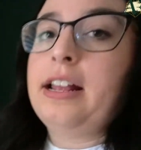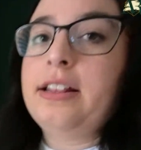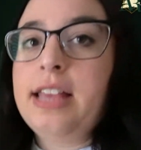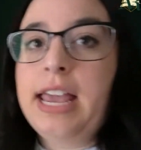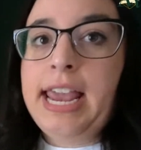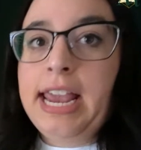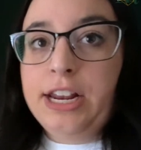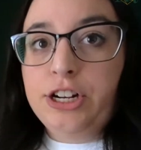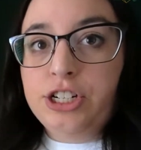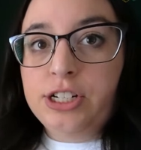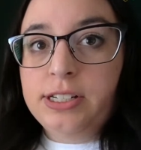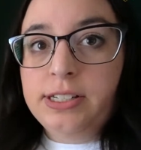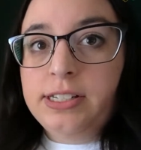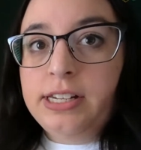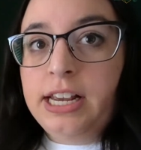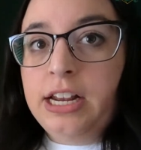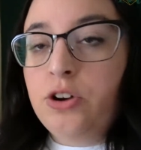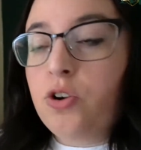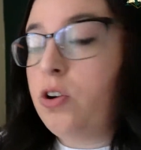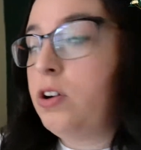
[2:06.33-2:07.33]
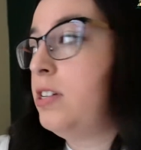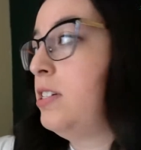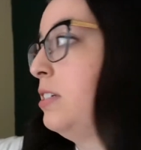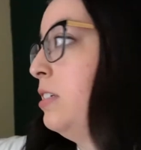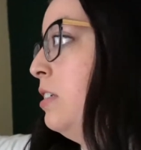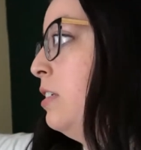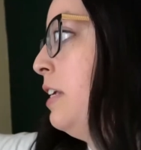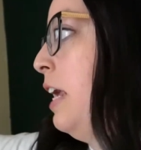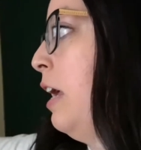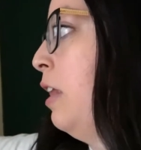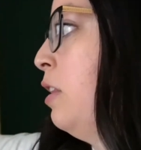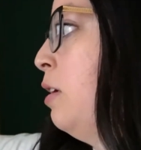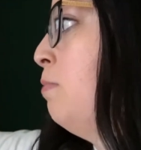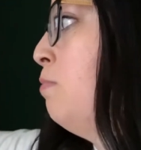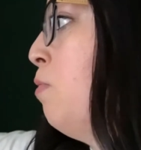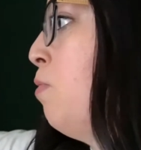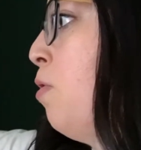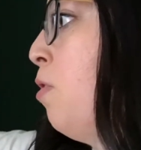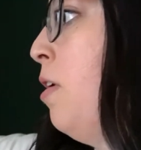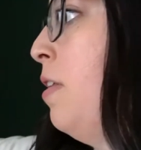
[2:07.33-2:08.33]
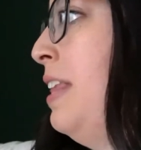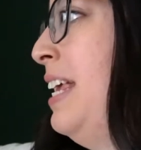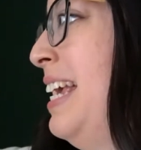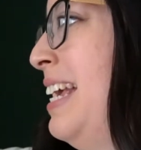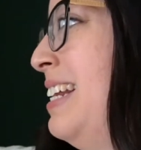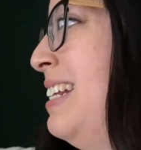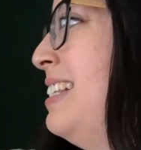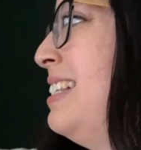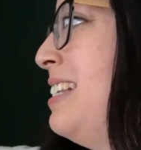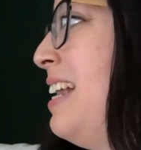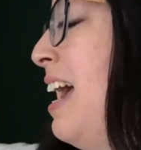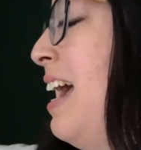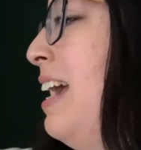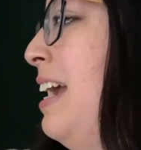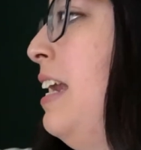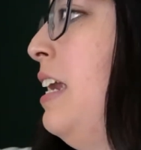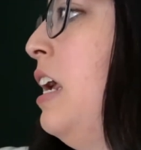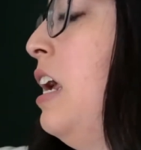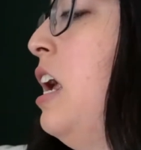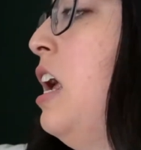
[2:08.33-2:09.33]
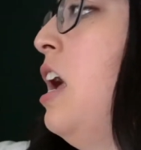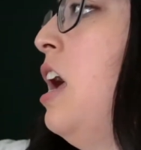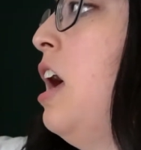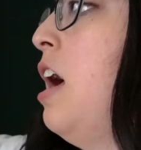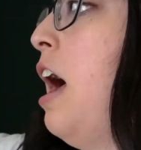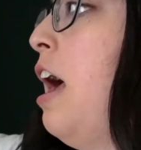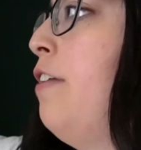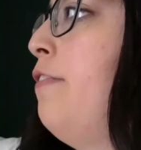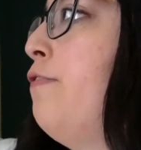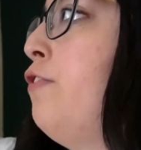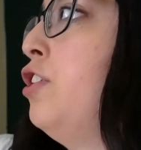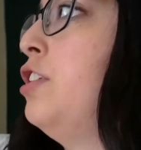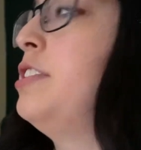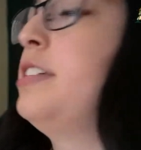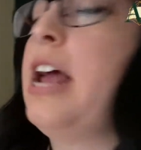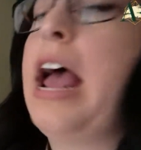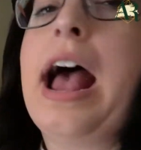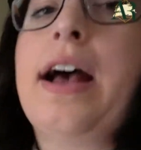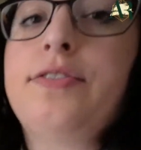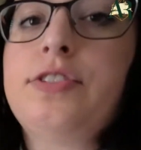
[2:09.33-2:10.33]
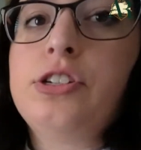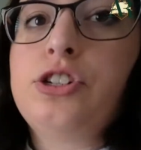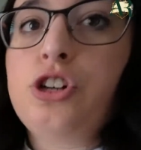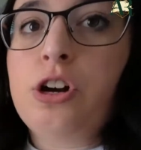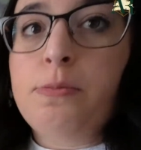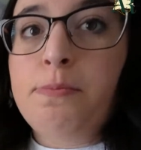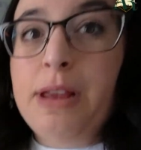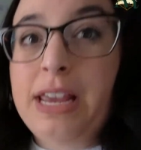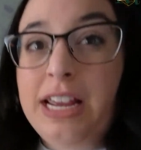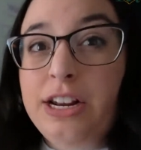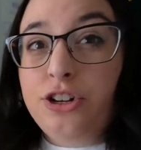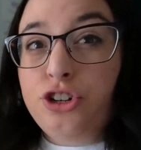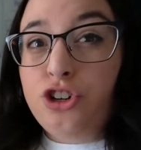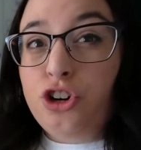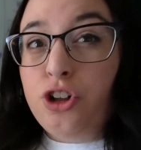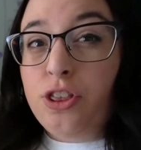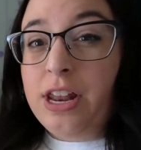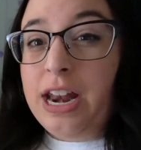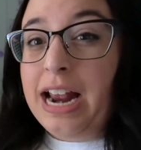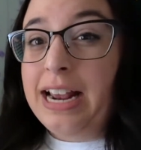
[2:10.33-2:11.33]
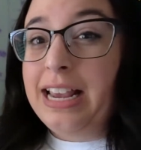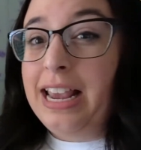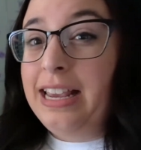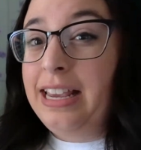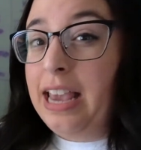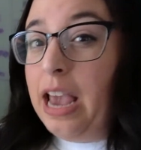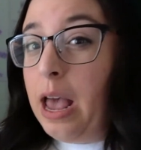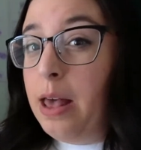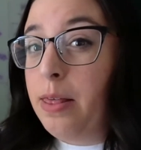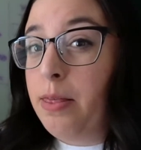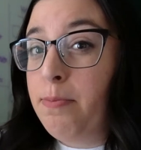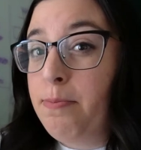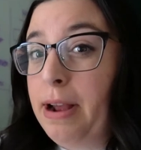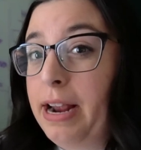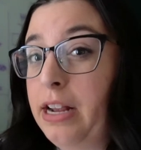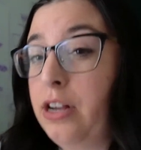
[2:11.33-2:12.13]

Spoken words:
the agency in order to scale it more on the inside, I first have to start making sure that I can get my